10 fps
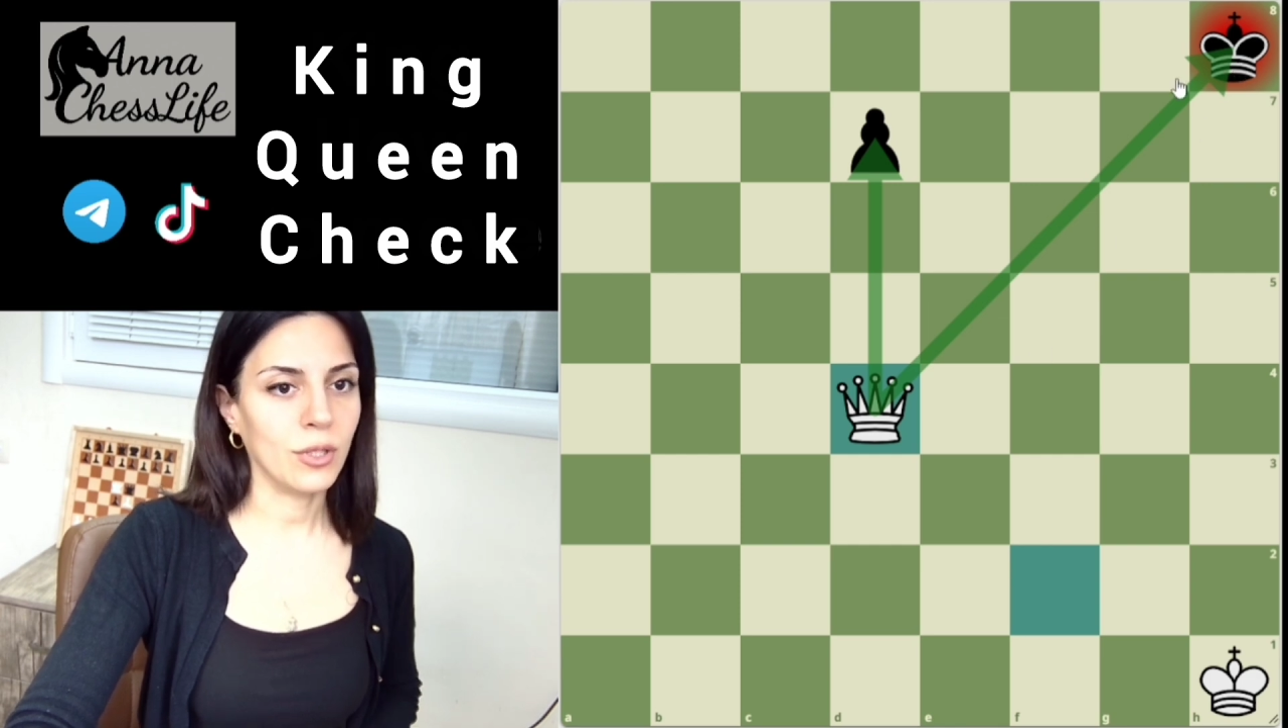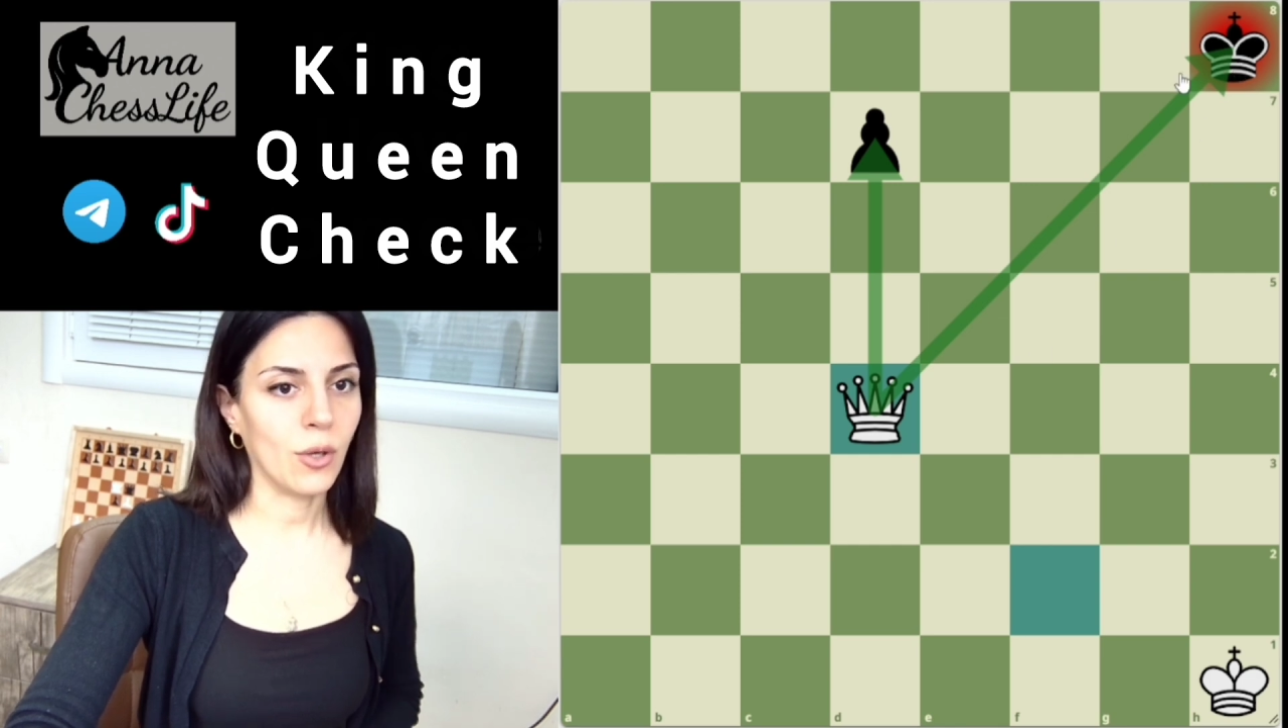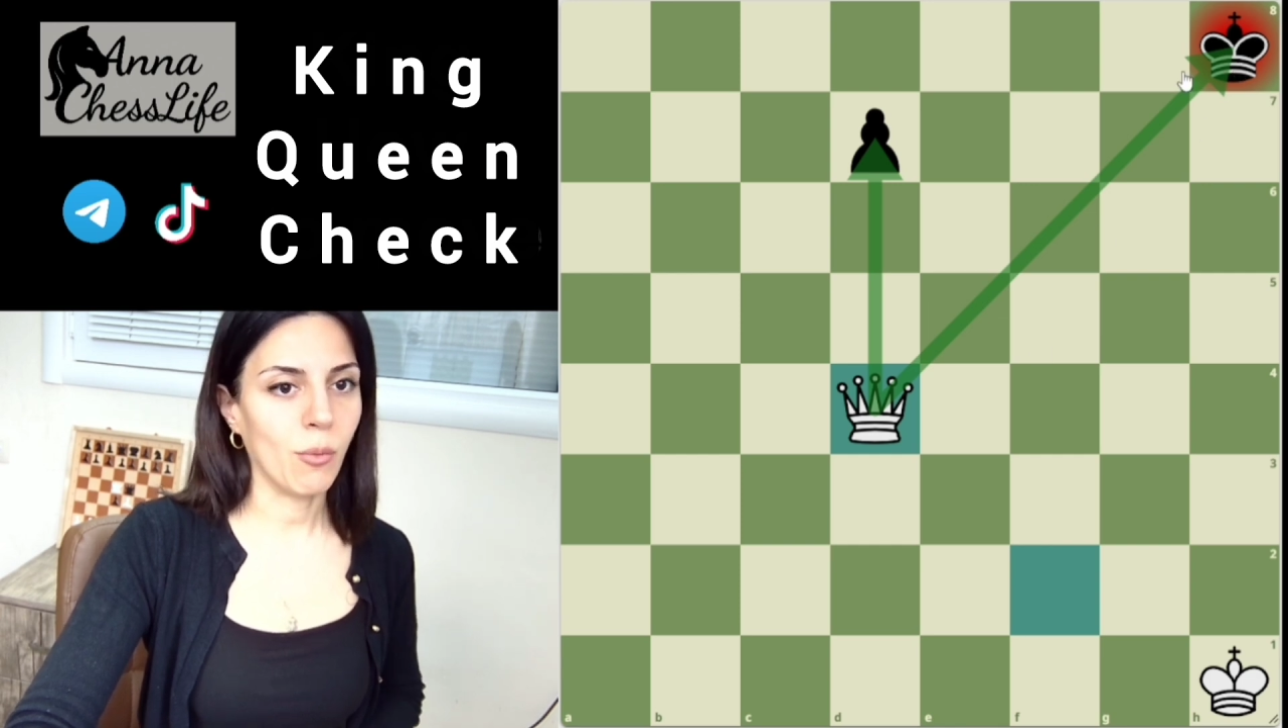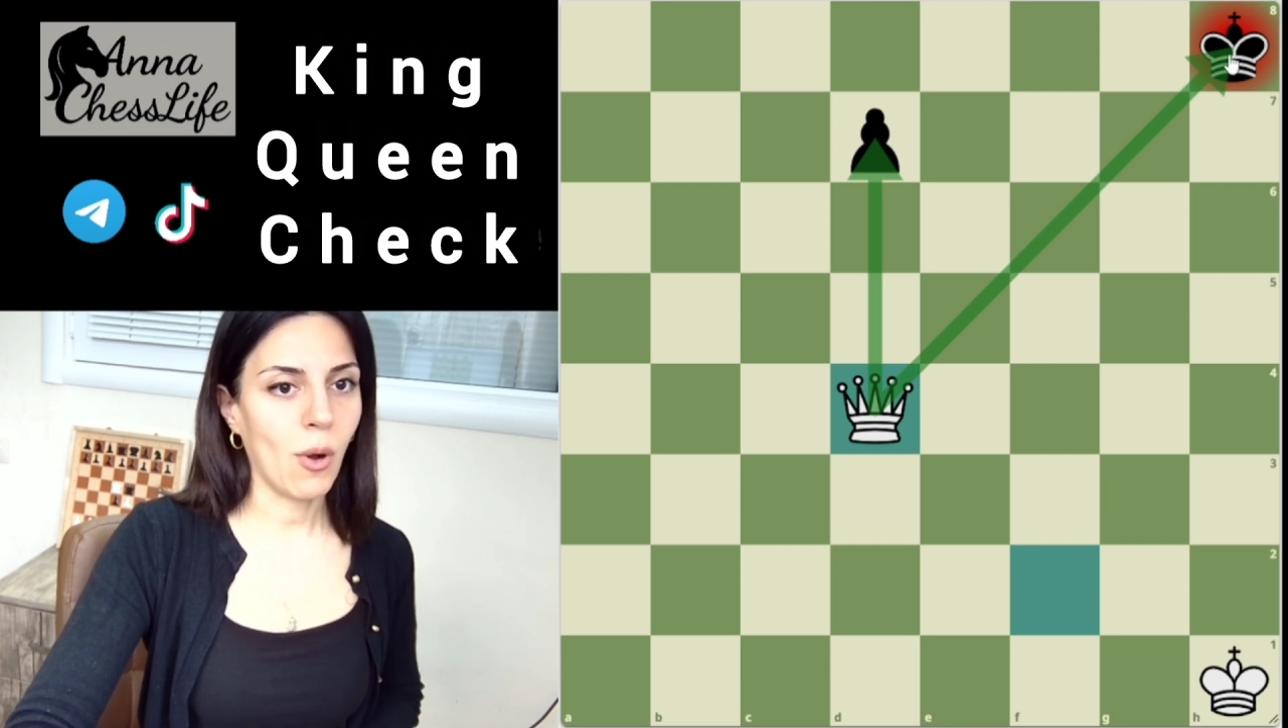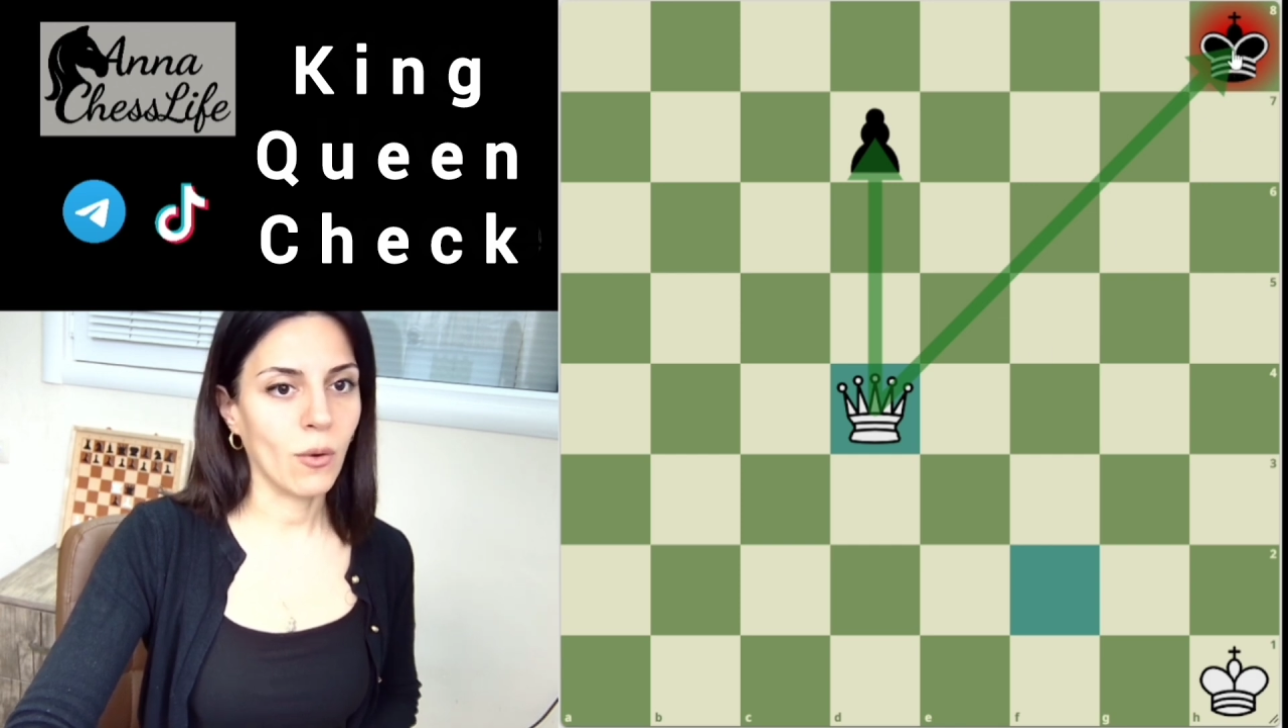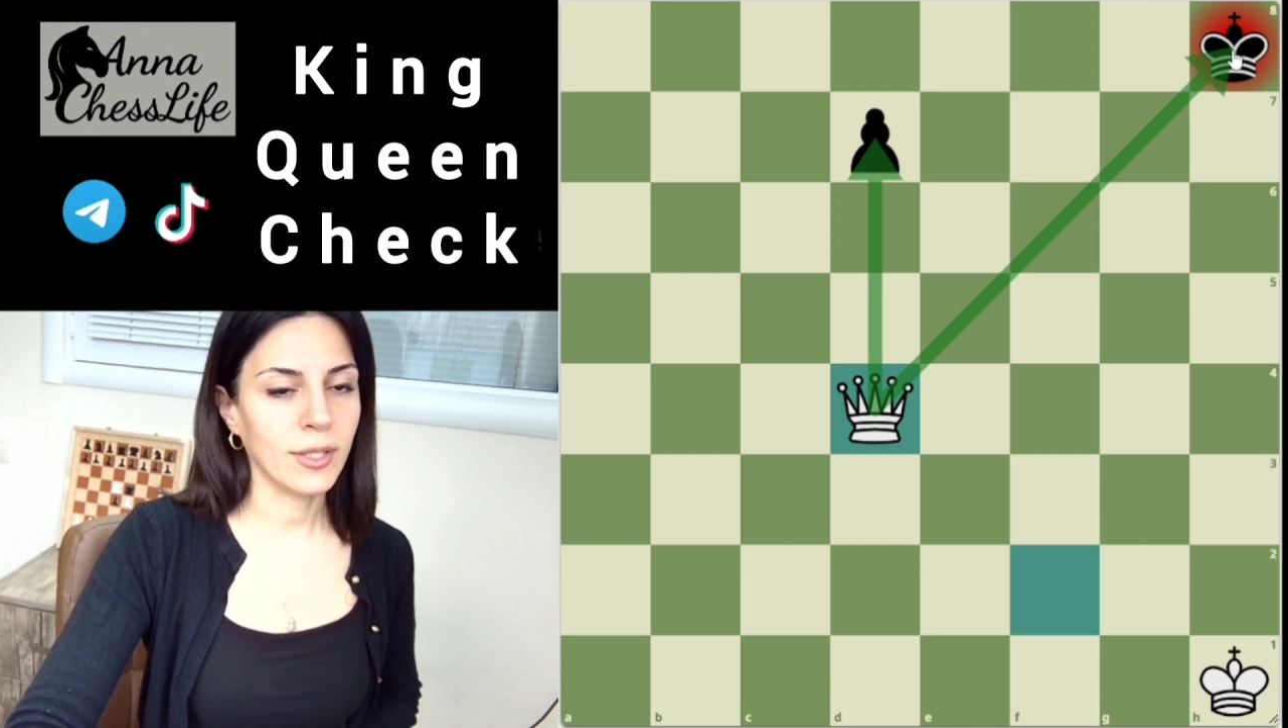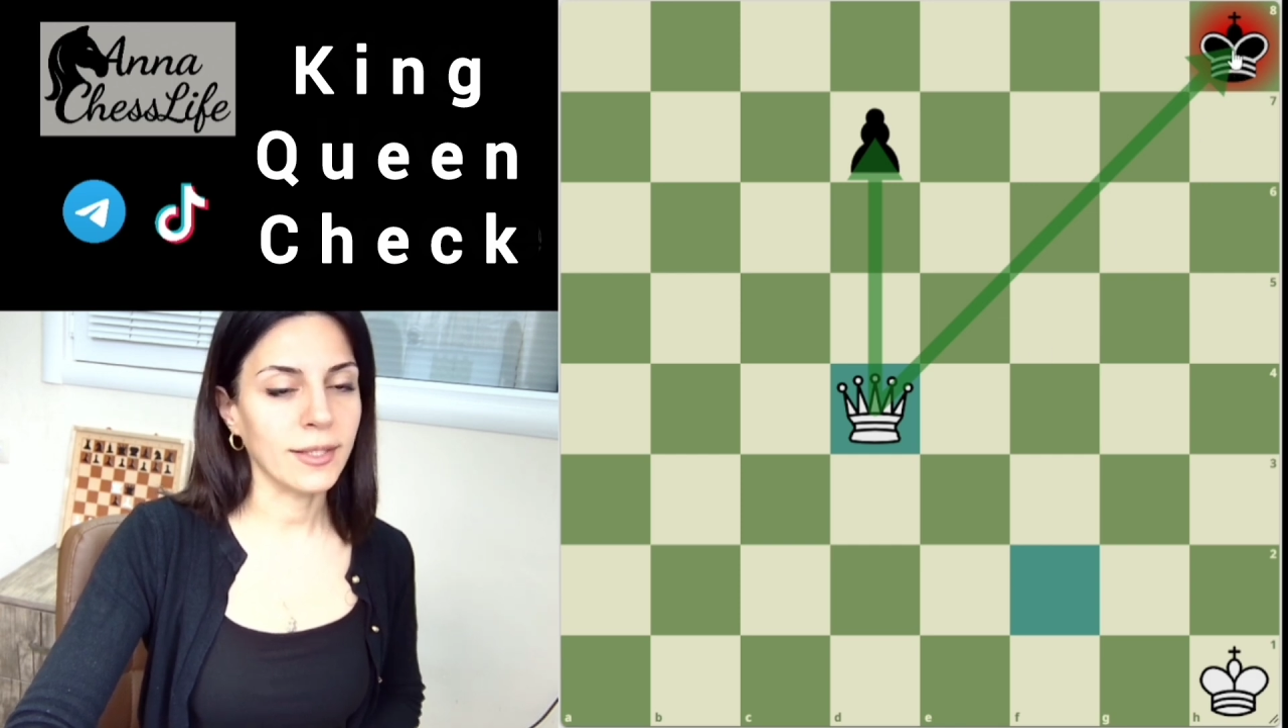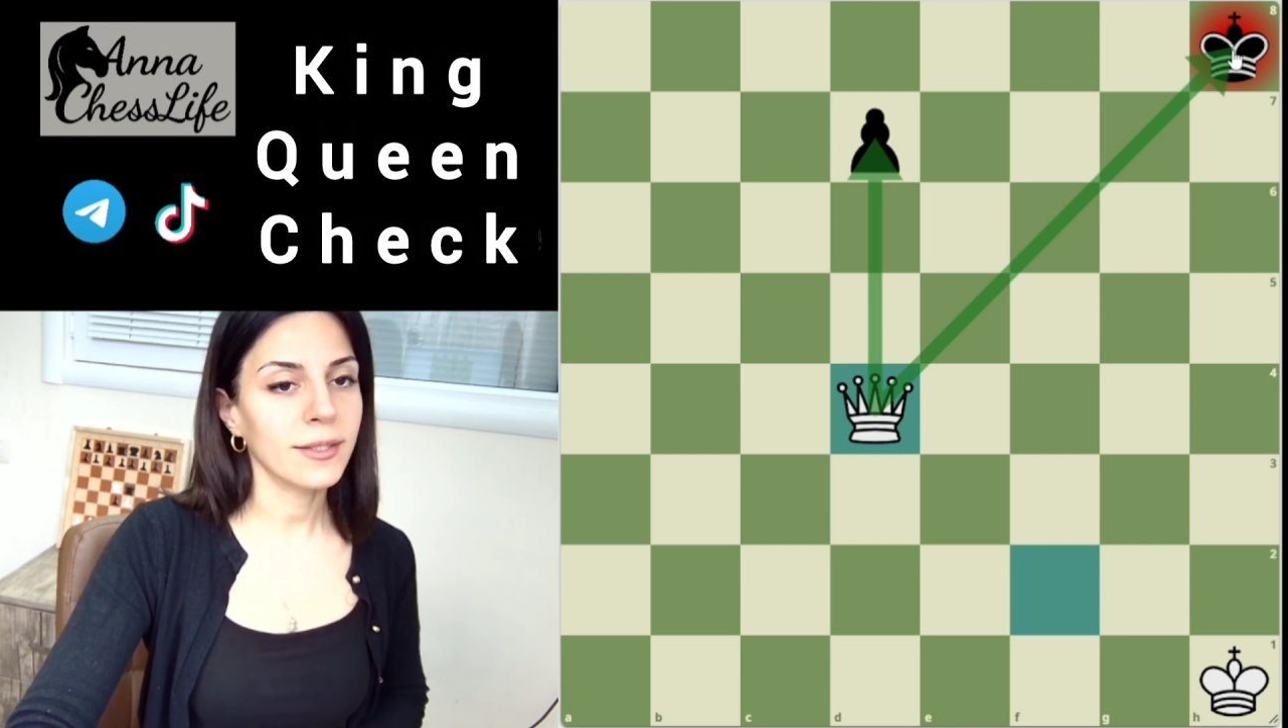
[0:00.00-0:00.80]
opponent's